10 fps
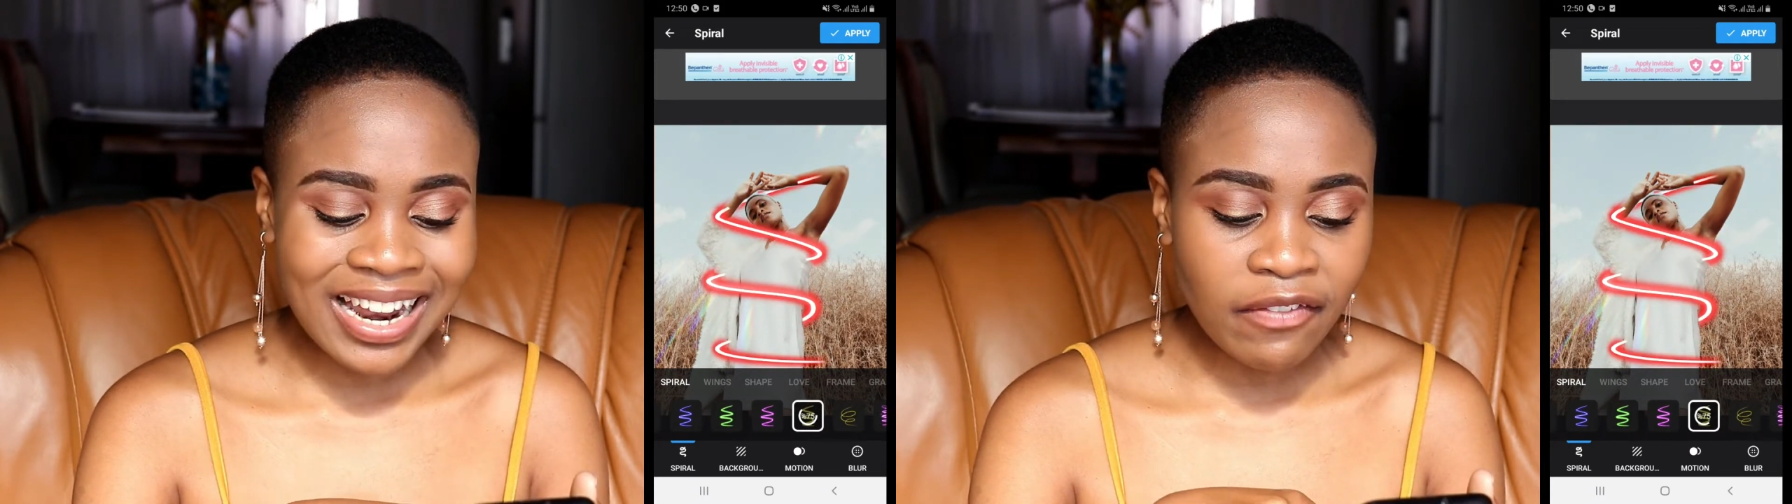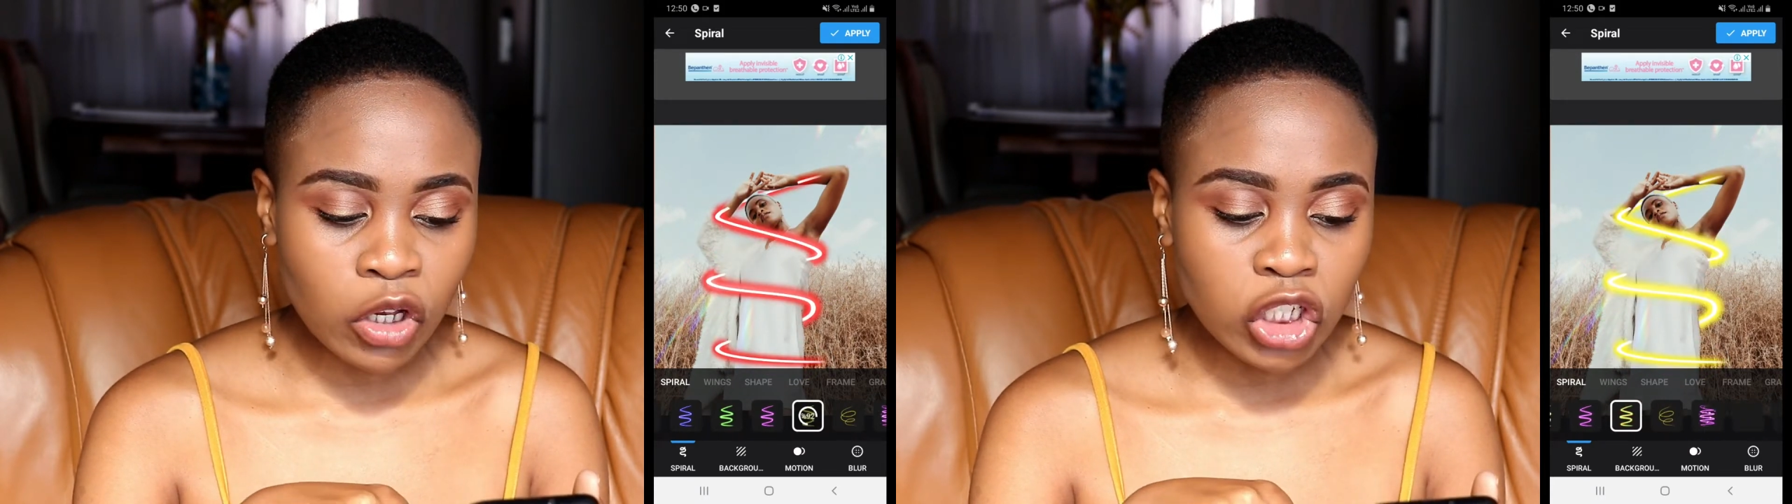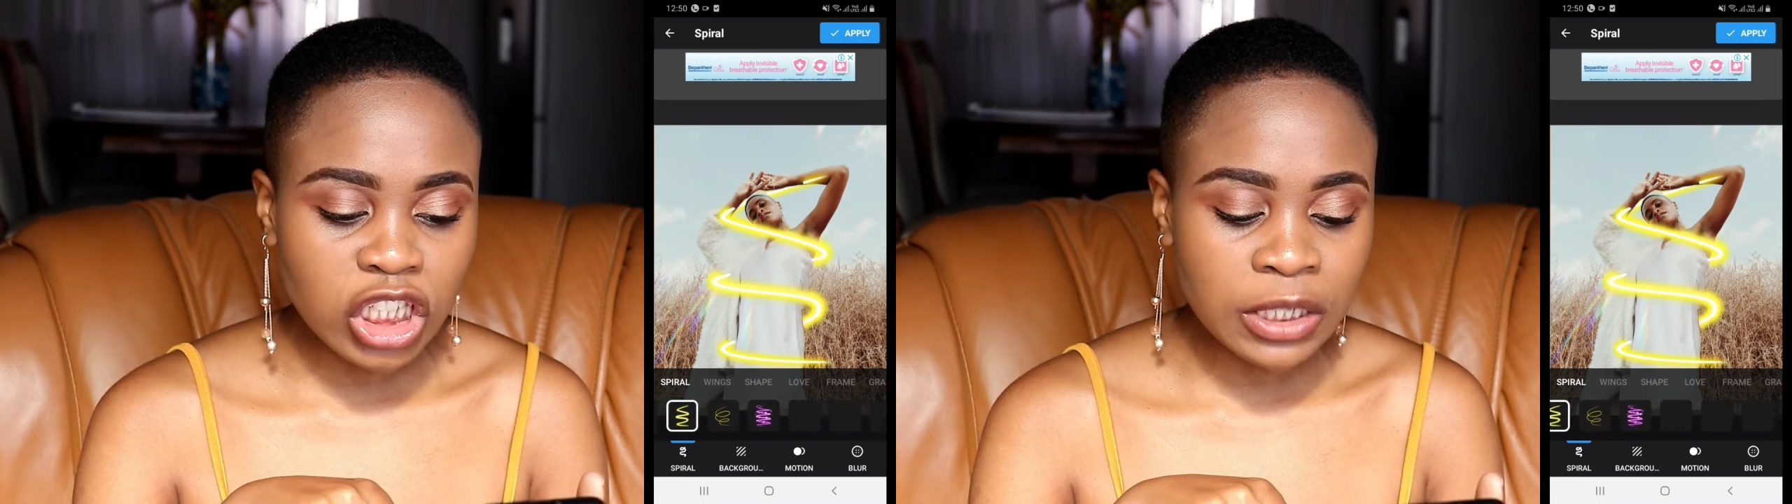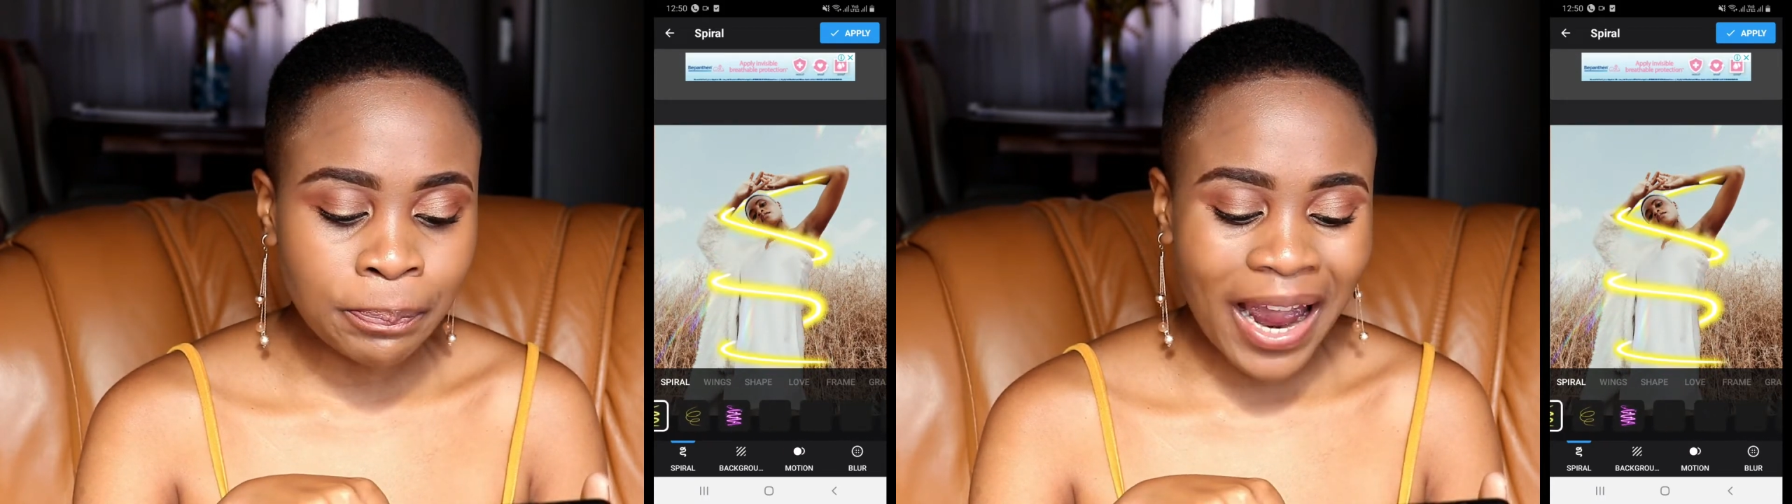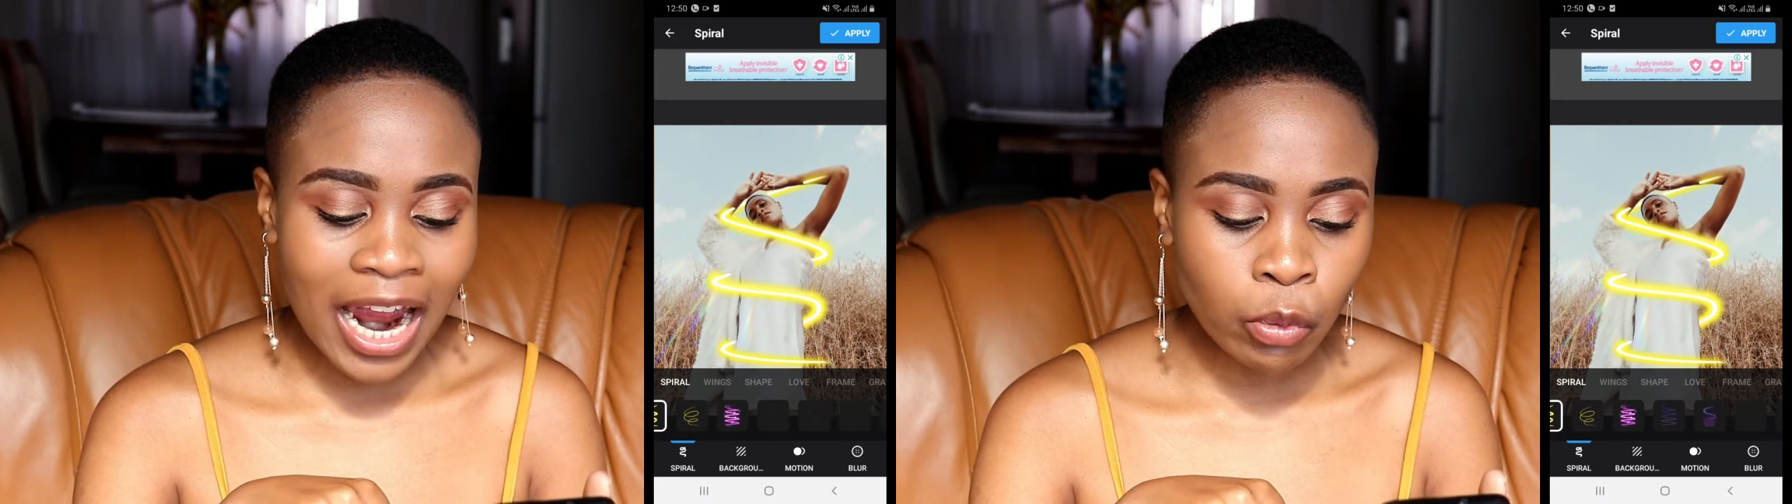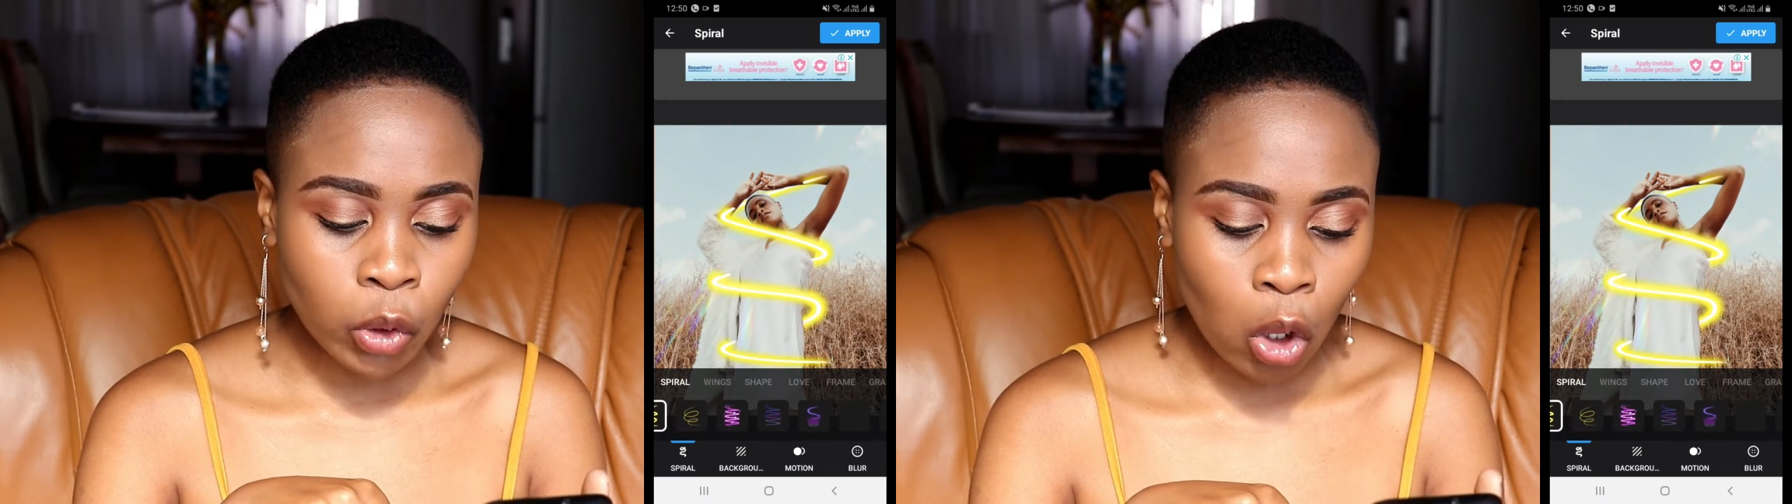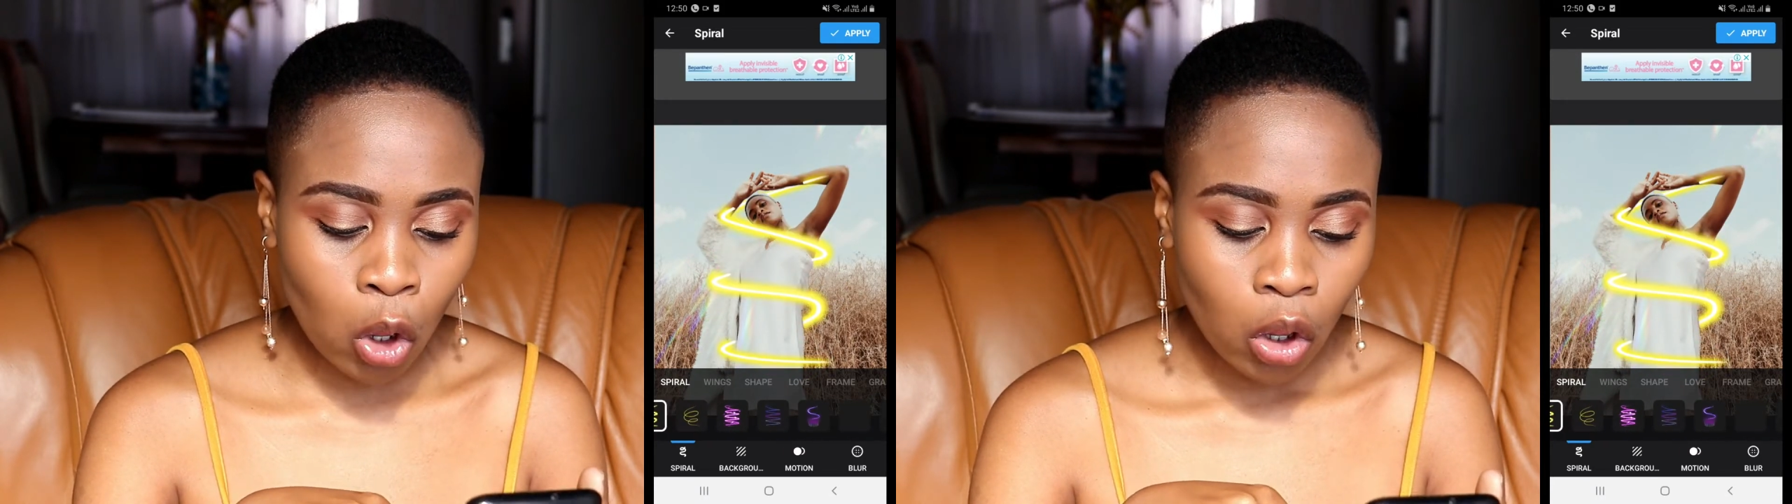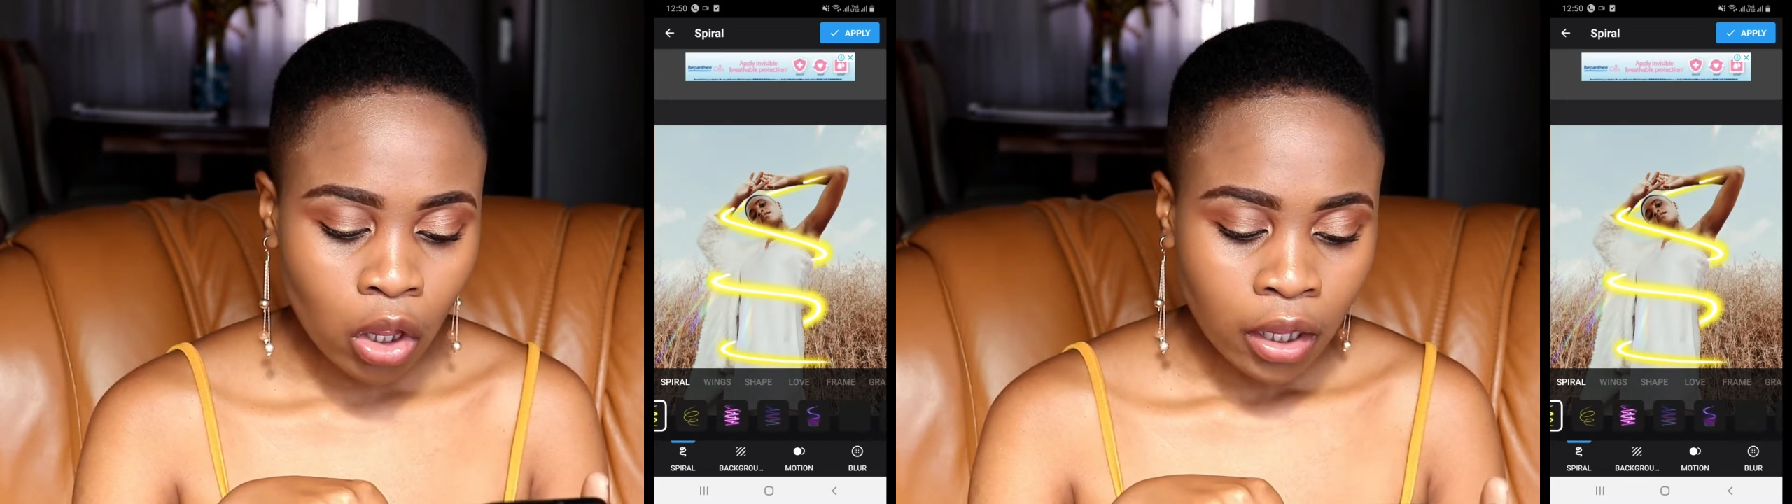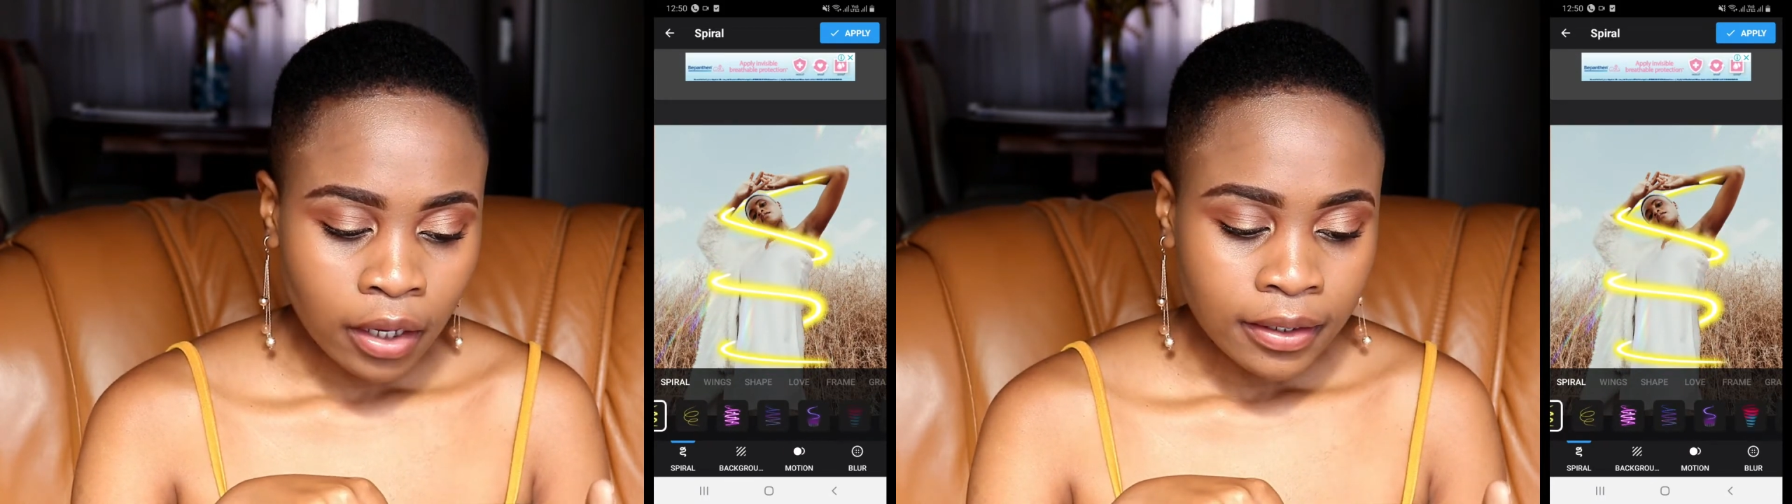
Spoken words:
love a good spiral?